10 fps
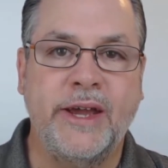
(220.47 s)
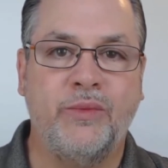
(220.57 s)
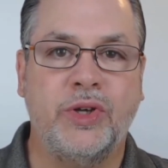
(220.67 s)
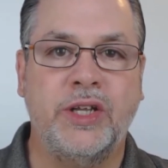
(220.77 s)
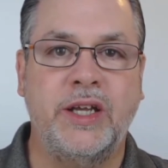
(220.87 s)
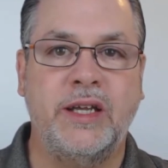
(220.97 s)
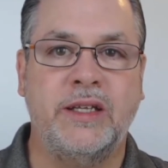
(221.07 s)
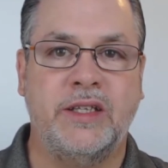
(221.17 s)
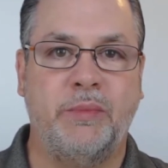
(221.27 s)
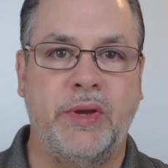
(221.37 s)
It
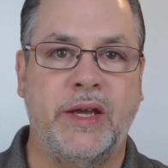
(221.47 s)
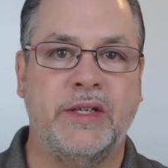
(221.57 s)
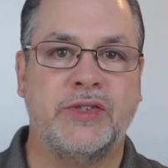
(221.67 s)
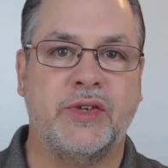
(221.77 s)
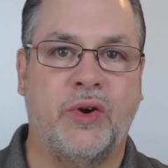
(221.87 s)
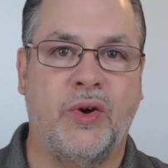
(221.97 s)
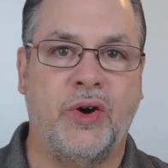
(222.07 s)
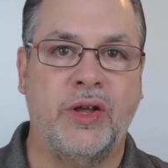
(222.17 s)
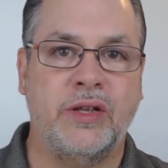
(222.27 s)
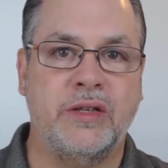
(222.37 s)
really depends
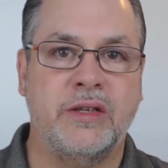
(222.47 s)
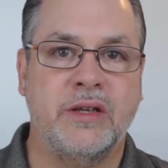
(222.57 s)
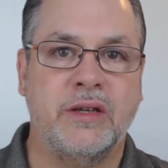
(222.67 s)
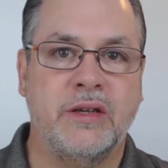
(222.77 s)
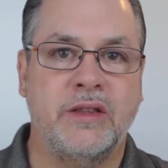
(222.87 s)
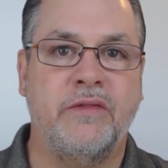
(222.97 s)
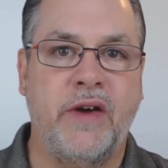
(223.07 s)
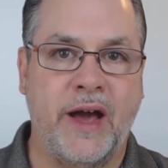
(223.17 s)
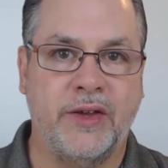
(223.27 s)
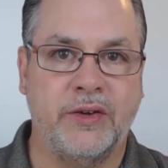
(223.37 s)
on the
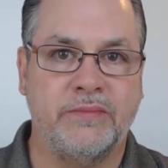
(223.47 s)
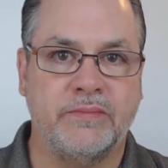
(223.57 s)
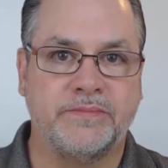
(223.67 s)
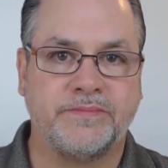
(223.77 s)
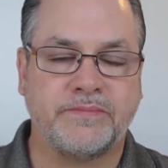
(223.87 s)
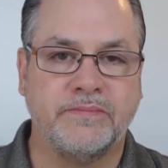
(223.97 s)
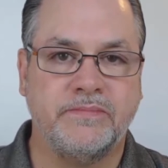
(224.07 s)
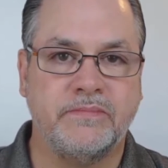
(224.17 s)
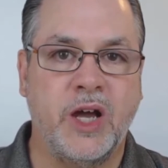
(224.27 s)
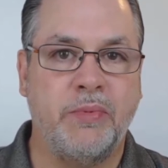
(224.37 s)
value.
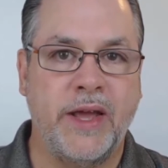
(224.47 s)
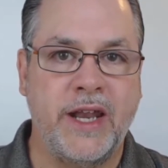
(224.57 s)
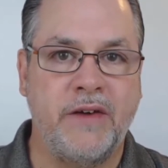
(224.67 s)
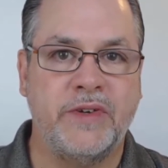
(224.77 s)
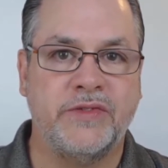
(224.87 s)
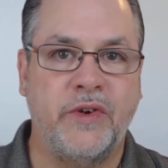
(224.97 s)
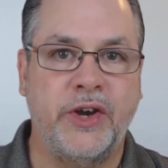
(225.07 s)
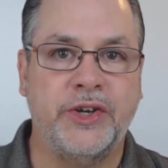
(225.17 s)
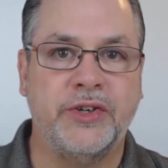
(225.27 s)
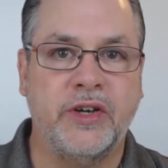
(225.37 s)
A Plan F is
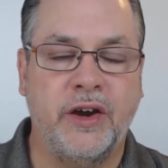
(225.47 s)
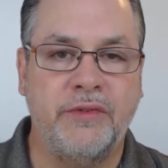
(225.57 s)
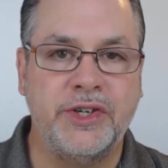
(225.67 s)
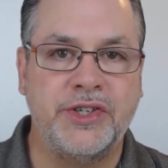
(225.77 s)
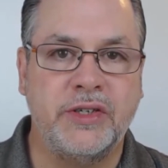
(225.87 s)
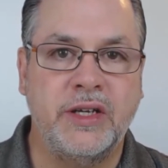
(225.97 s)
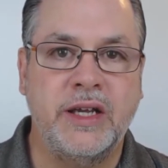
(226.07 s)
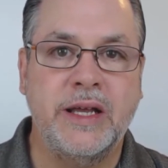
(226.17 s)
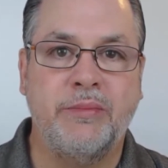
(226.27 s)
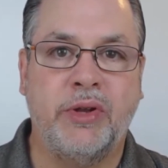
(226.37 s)
very good coverage.
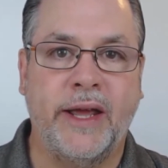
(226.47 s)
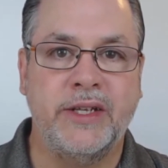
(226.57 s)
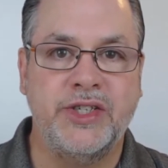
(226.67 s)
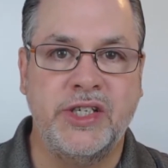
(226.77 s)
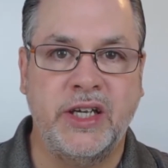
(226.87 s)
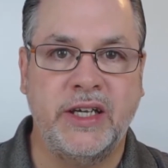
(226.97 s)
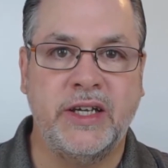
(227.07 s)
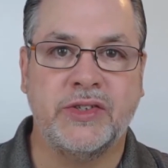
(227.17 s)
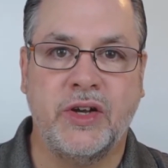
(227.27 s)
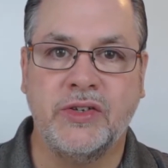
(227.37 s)
Plan
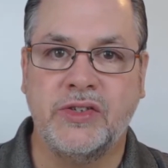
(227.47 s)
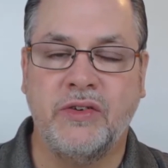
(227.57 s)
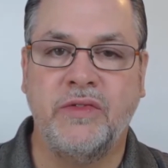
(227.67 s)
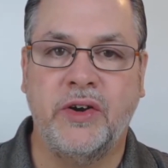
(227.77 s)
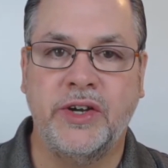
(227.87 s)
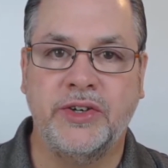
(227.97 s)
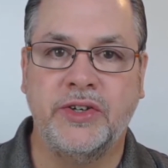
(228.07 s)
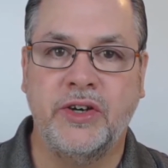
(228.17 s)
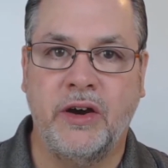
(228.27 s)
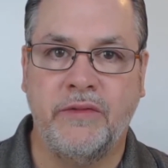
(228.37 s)
G is also very
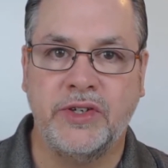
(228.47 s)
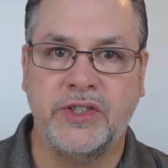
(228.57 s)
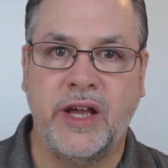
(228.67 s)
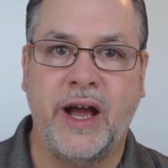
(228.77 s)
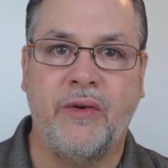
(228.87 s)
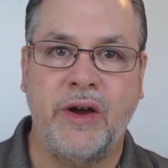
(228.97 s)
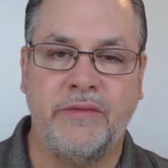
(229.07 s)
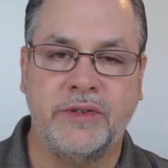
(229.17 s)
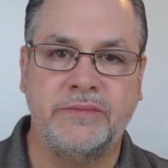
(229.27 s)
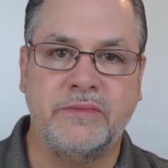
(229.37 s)
good coverage.
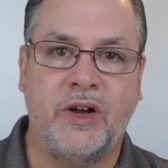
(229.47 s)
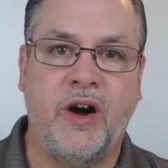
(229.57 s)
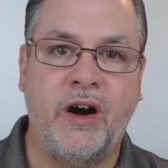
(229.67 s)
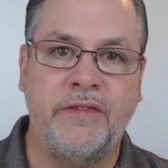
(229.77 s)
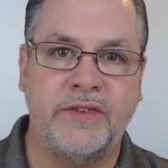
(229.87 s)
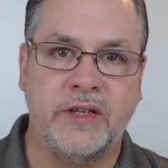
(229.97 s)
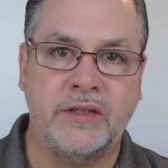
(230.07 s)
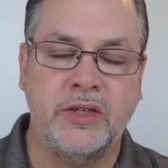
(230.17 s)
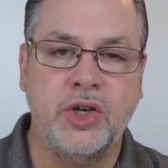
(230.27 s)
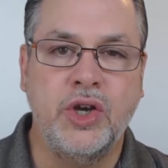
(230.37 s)
However,
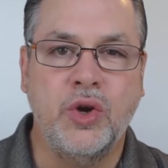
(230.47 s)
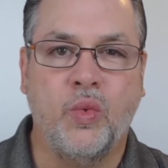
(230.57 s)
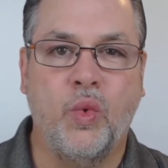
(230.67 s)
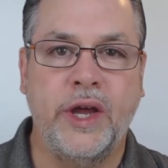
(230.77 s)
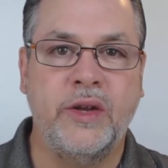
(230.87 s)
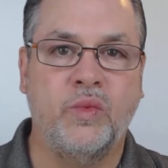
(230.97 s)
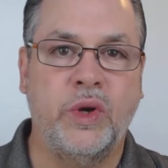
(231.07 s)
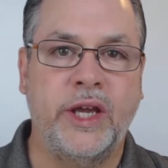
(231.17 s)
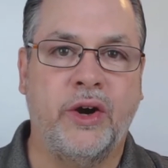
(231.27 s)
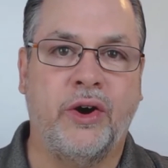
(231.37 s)
often when
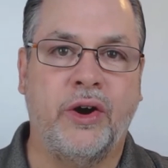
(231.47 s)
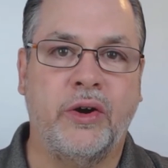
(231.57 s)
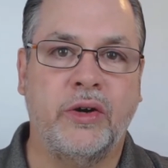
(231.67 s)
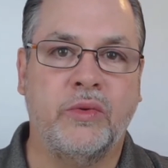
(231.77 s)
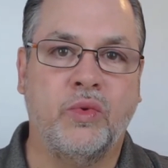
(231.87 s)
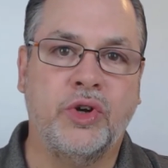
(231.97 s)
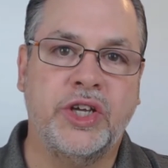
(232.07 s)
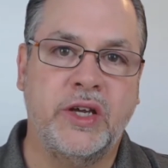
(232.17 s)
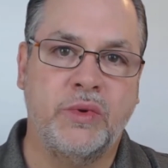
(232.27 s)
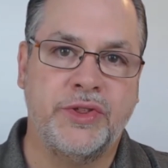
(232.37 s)
we are
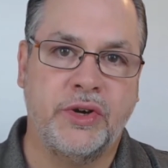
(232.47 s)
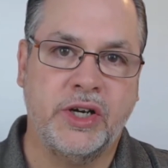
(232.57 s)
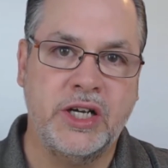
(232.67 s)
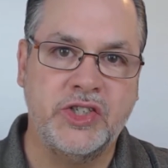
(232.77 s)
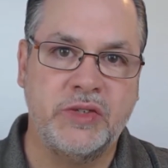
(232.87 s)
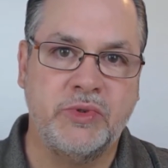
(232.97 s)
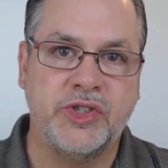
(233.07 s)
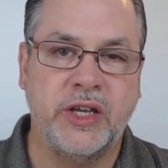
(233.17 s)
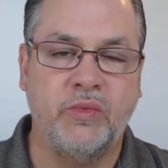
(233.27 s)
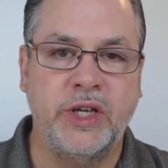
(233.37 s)
working with our
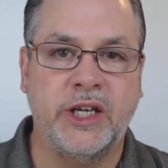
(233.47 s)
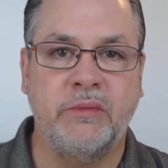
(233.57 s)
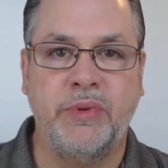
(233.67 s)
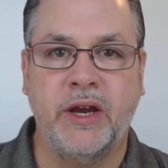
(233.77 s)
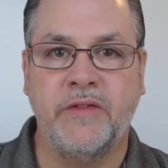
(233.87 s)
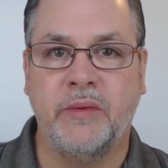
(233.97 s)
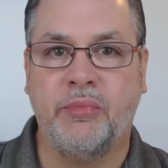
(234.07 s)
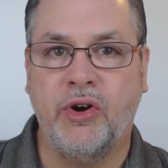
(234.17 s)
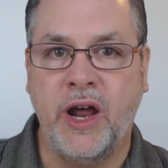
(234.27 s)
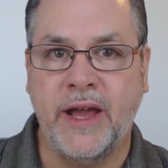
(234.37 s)
customers and we compare the
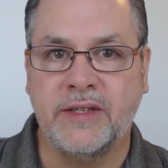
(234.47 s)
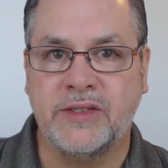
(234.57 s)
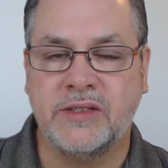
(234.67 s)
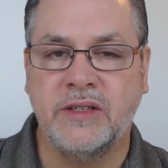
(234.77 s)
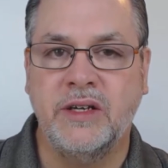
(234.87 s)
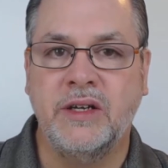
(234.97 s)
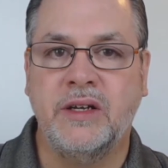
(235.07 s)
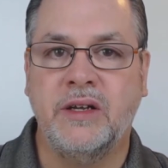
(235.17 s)
price,